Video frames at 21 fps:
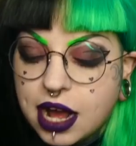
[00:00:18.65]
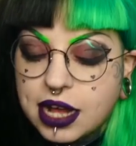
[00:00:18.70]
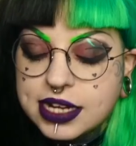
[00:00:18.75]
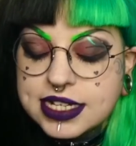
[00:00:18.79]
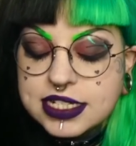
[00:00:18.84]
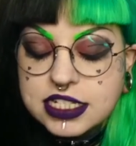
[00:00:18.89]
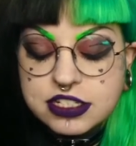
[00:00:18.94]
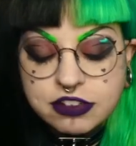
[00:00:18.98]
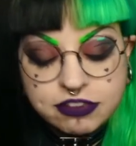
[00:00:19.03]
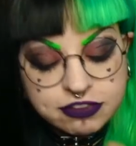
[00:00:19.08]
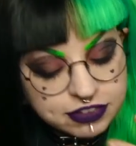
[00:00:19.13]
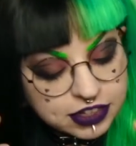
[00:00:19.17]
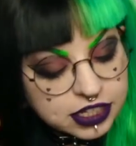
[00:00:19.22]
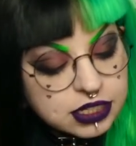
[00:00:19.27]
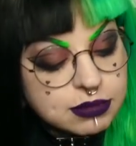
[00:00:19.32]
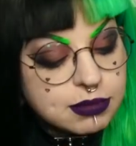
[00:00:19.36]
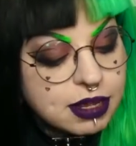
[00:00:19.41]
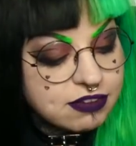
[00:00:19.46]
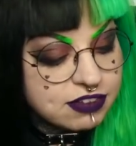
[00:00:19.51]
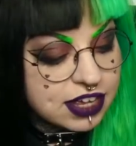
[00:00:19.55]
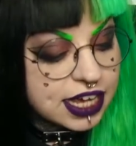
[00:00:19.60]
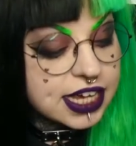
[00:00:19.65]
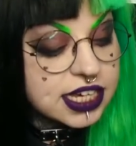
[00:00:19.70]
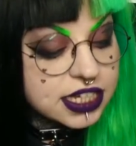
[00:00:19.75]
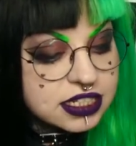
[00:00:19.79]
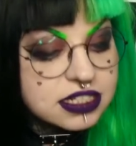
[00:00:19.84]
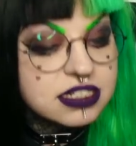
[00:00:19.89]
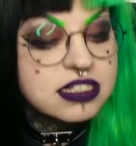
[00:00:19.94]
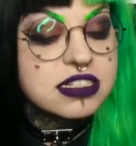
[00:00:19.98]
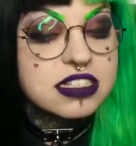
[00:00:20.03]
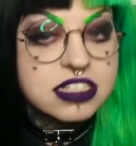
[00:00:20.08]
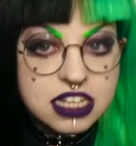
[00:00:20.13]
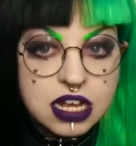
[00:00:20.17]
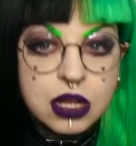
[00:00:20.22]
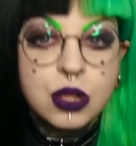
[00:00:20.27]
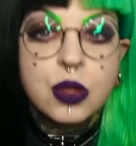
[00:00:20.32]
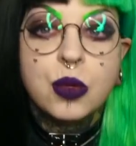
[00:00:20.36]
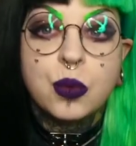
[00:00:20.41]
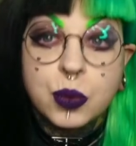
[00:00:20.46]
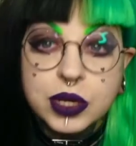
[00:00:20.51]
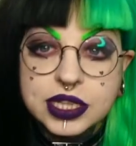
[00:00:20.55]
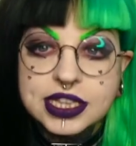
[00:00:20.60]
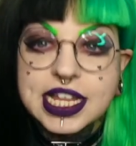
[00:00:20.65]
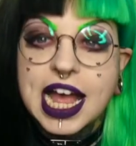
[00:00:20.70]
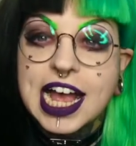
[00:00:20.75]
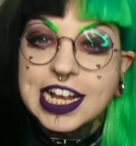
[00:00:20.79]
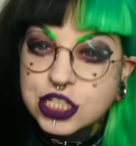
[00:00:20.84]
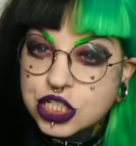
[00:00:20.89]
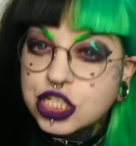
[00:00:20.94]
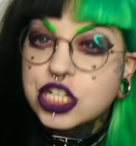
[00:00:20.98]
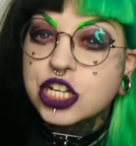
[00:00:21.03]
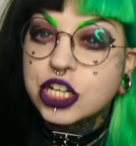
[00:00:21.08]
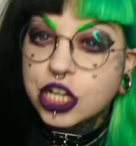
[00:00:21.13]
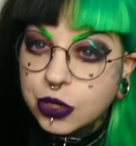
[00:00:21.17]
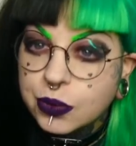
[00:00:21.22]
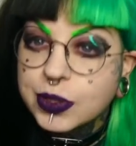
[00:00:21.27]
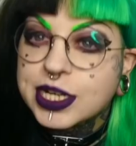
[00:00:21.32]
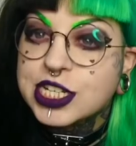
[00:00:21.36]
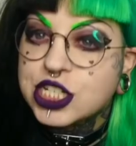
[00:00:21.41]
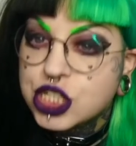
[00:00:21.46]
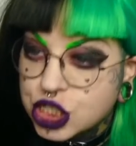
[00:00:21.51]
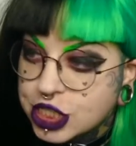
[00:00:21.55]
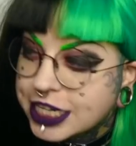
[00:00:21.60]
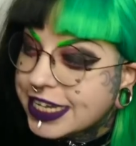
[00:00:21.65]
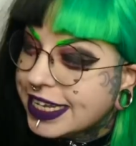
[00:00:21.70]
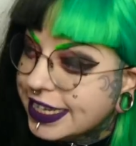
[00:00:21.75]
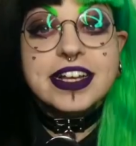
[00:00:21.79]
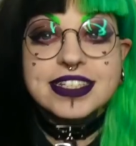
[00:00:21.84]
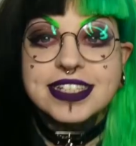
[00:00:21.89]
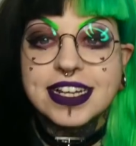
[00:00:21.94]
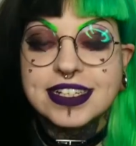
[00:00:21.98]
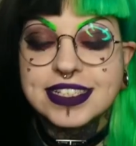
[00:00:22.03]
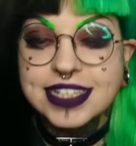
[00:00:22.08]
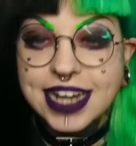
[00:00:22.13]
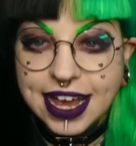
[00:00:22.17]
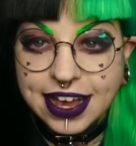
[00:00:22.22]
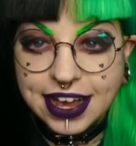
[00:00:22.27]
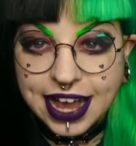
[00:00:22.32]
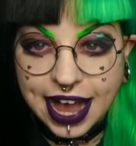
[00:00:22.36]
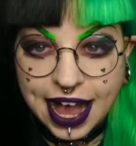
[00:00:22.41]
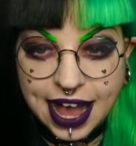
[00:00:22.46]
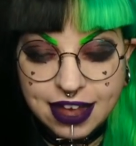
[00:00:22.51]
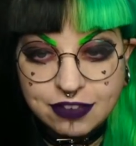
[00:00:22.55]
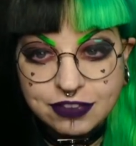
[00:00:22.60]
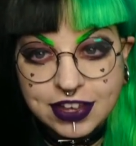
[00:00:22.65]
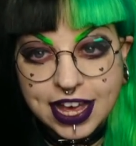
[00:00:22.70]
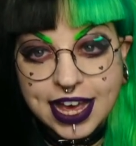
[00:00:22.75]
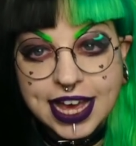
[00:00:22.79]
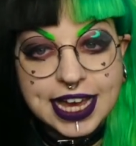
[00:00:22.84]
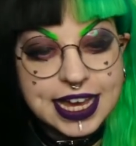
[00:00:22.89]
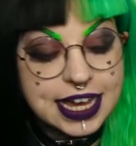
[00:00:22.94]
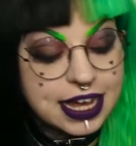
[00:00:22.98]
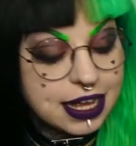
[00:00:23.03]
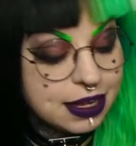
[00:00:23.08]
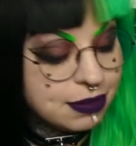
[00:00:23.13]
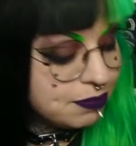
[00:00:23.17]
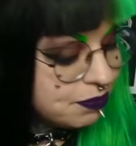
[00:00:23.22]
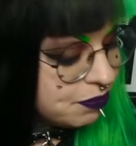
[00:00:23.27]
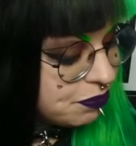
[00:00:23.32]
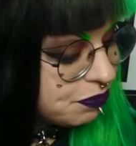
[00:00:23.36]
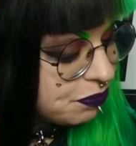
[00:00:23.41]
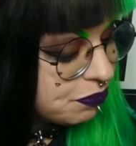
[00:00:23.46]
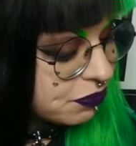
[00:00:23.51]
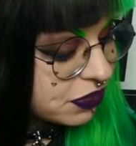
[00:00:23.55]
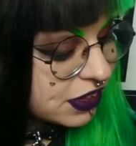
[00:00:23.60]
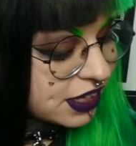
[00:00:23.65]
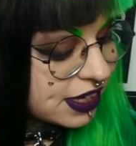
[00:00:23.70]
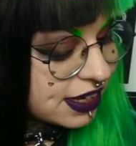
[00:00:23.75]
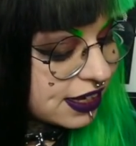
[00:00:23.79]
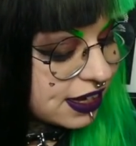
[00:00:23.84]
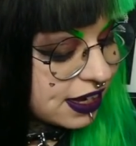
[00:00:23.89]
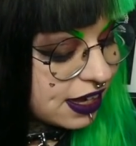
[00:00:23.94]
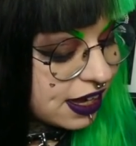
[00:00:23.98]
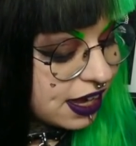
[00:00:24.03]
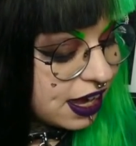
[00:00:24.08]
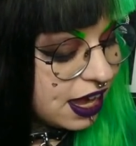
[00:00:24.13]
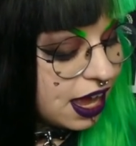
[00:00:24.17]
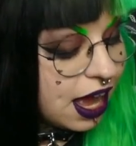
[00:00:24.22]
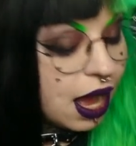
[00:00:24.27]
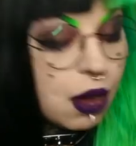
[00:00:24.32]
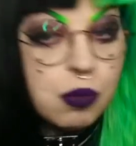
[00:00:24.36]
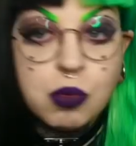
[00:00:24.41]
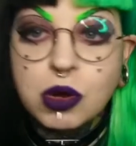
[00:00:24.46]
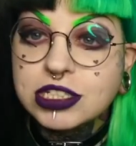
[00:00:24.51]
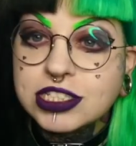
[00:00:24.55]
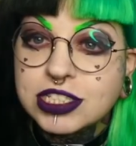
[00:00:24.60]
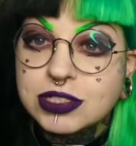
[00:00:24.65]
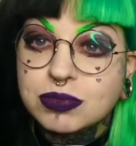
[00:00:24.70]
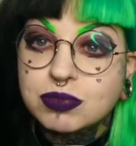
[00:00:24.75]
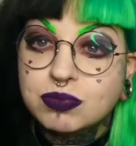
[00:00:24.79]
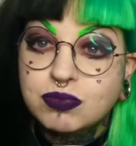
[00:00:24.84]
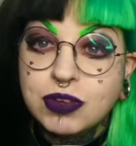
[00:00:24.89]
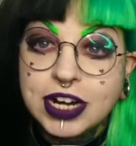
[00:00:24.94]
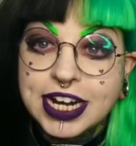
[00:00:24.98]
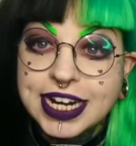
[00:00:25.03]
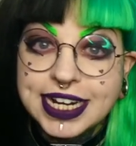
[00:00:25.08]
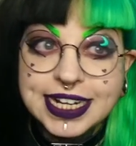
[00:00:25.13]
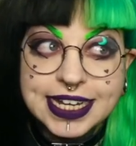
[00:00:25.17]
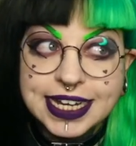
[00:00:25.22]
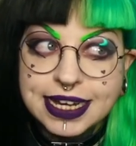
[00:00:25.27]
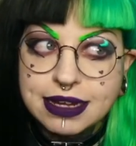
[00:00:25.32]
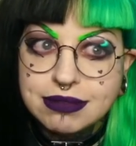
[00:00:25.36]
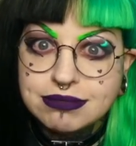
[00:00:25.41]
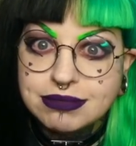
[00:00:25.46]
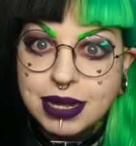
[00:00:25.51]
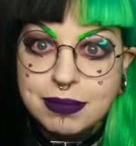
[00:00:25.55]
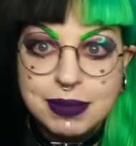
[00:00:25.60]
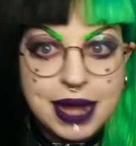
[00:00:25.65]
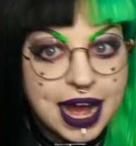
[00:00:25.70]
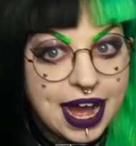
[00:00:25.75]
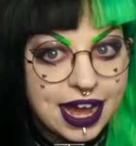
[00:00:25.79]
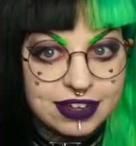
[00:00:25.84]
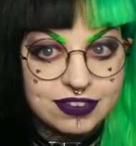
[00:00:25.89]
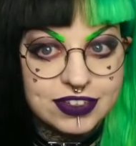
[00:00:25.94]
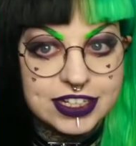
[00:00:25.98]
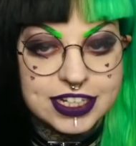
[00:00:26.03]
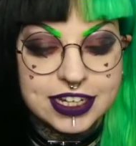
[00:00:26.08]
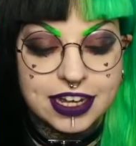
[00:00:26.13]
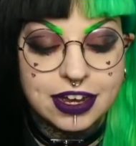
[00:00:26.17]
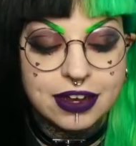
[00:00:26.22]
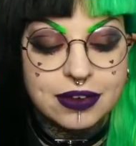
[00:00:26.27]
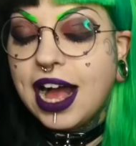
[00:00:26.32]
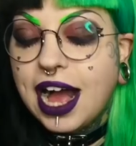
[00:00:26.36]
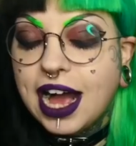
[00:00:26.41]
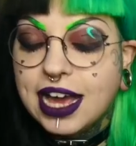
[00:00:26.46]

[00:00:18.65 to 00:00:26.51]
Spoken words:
I need to fill my veins with that sugary shit. So today I have a what's really in my bag video.